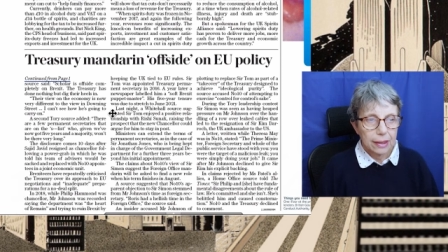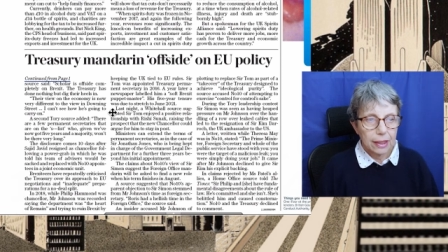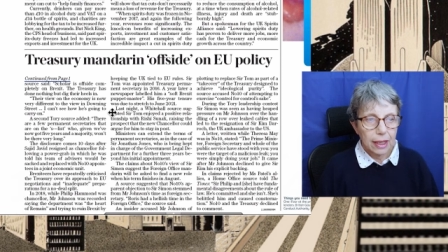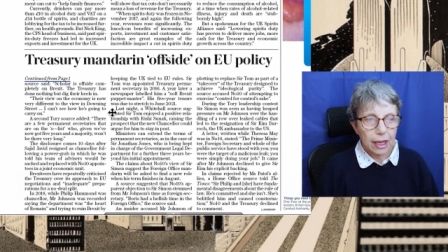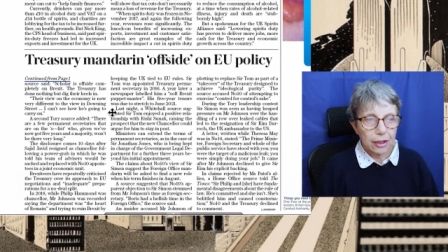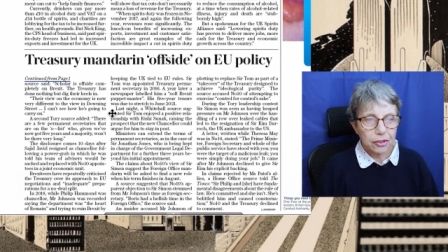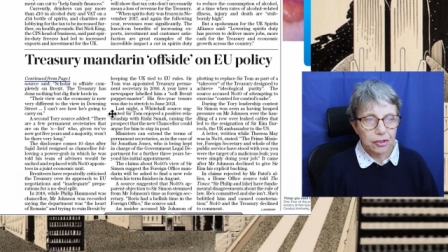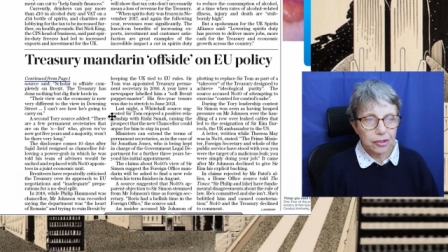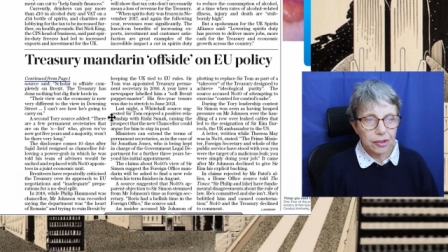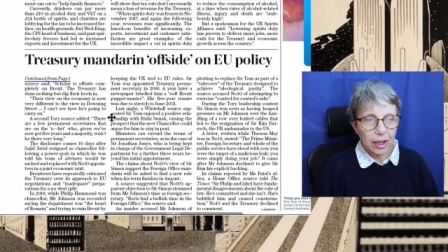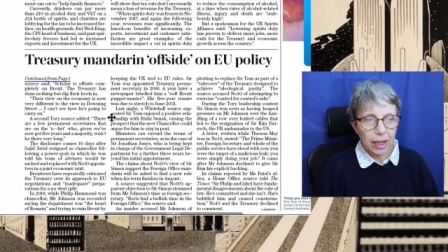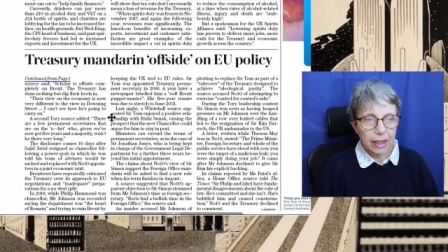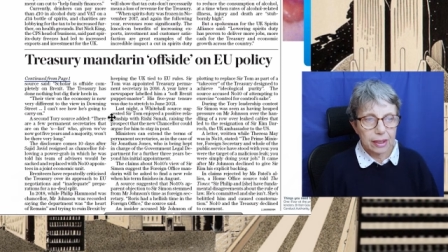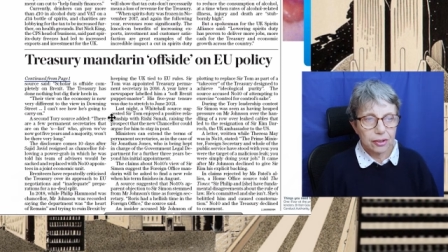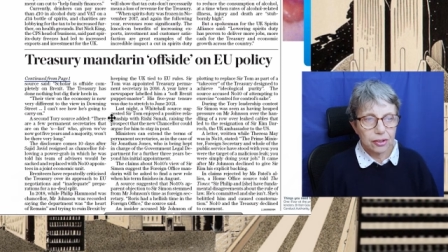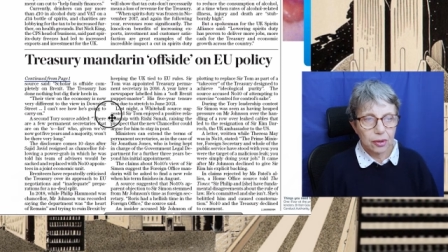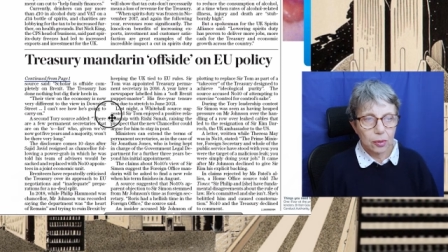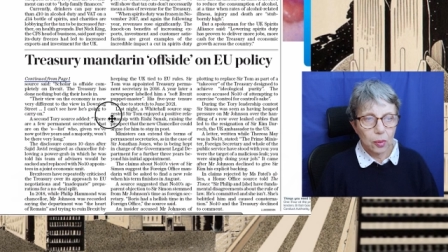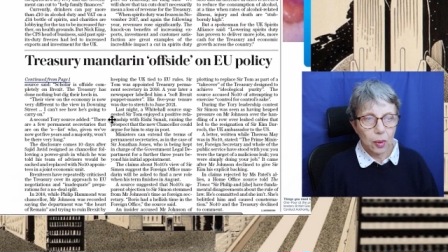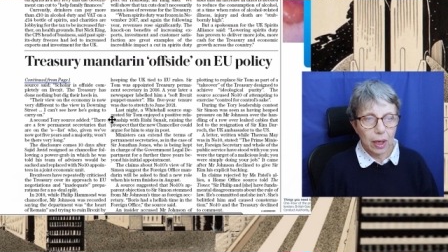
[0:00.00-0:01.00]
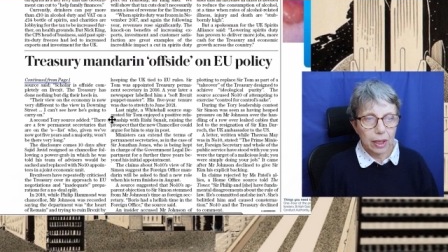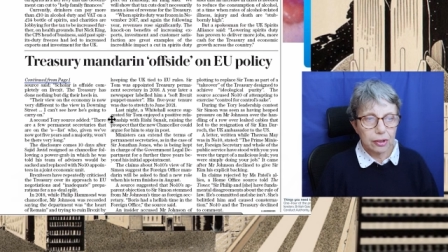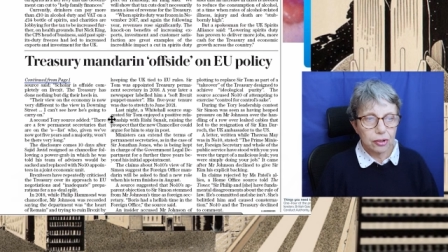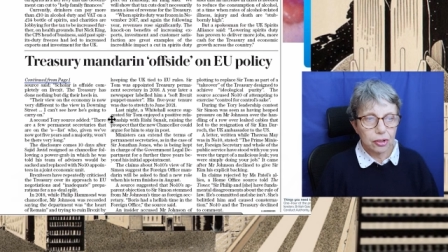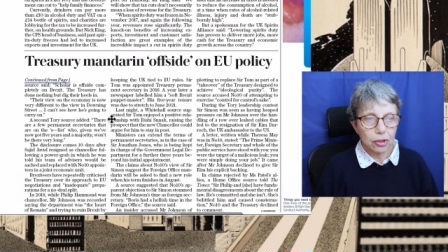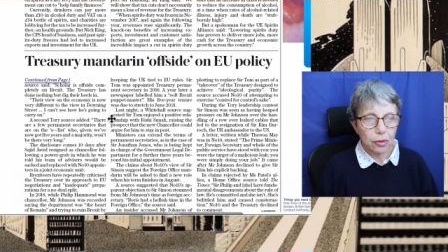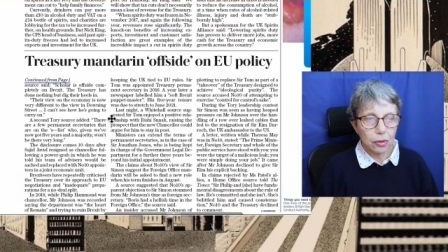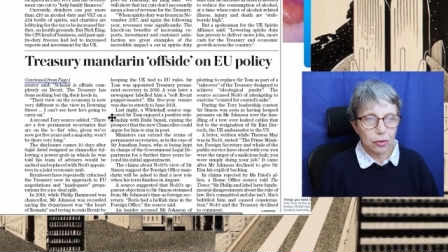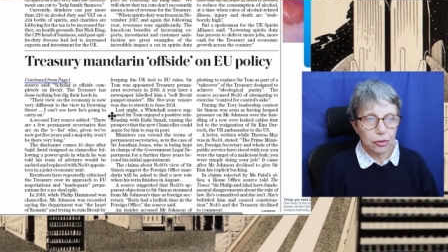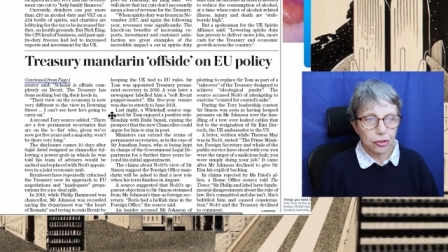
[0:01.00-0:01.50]
Last night, a
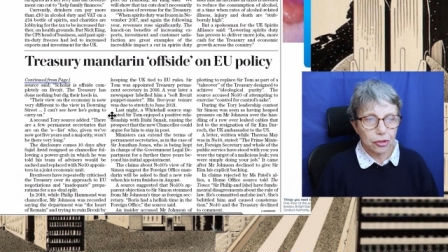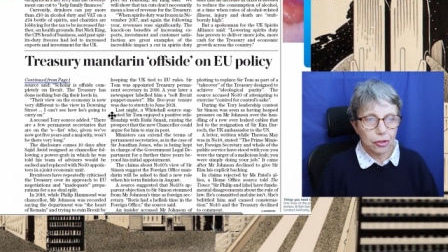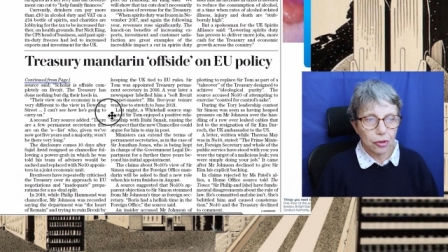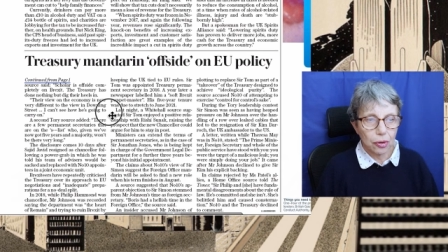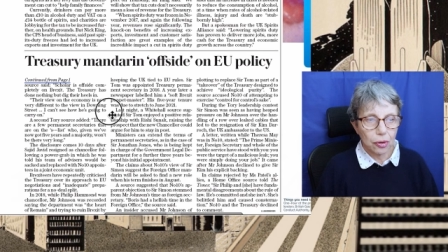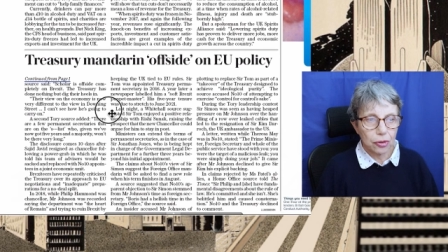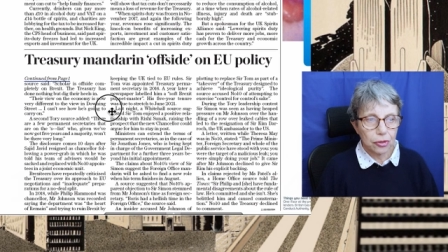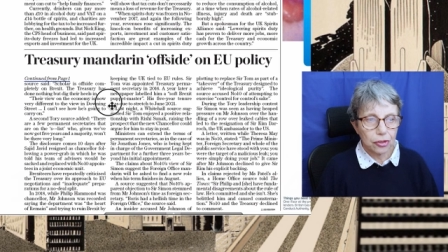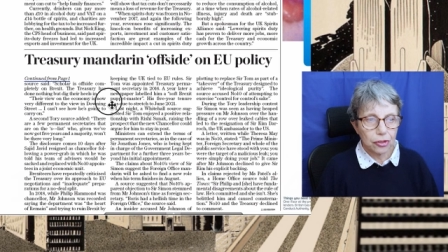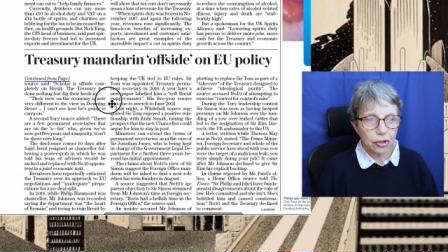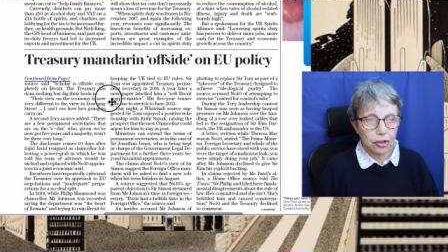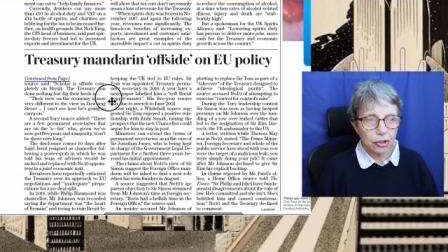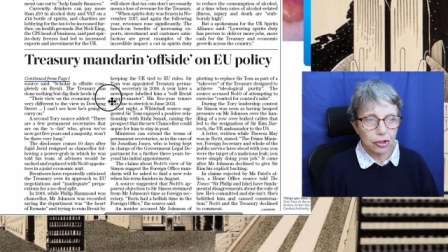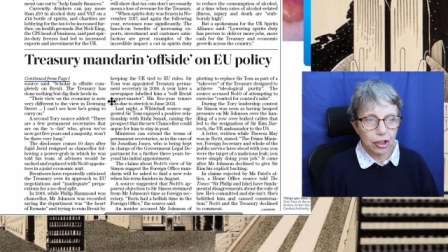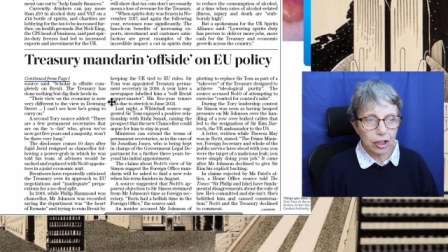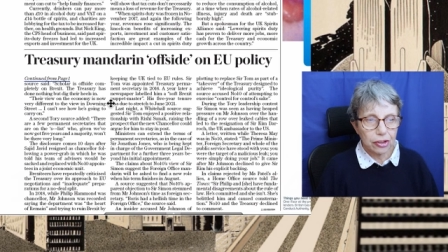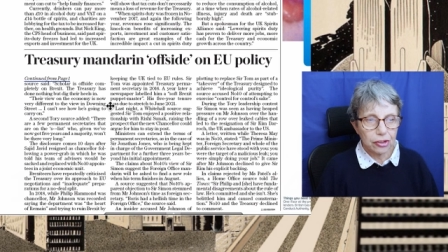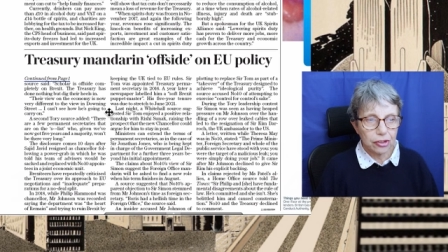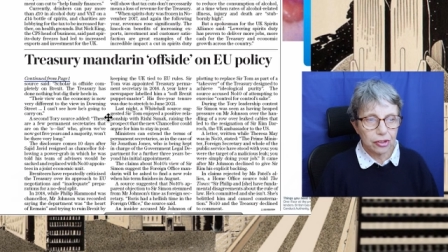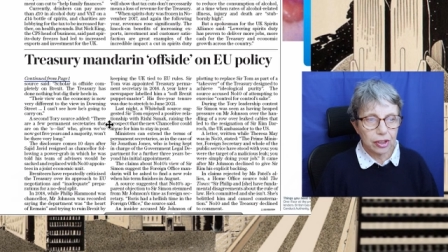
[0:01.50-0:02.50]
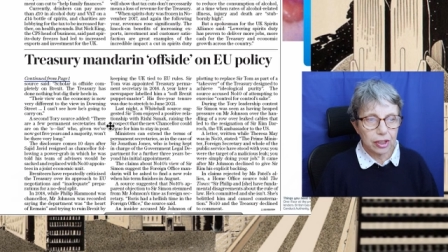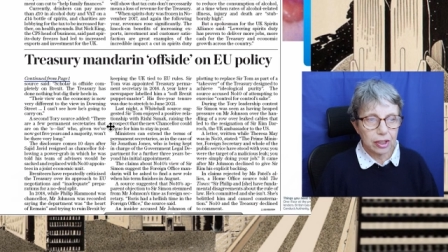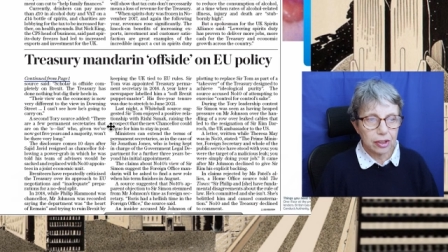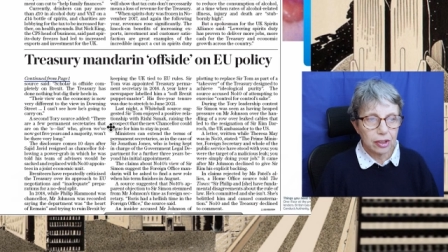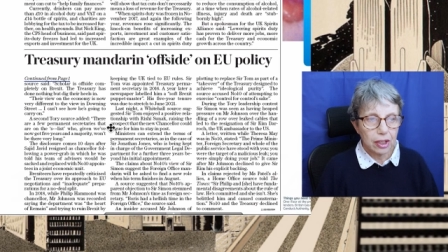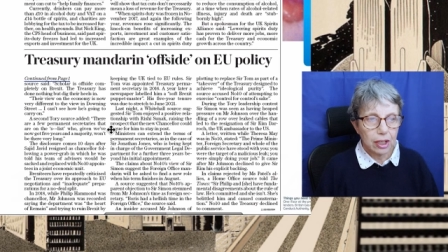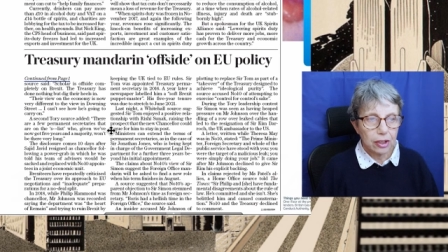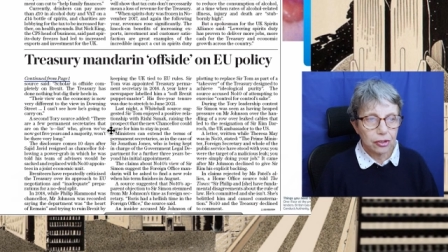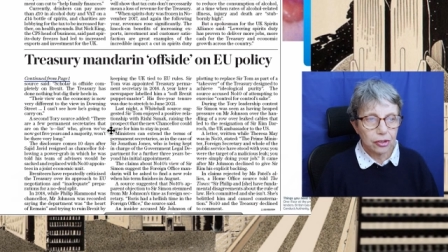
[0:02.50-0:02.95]
Whitehall source suggested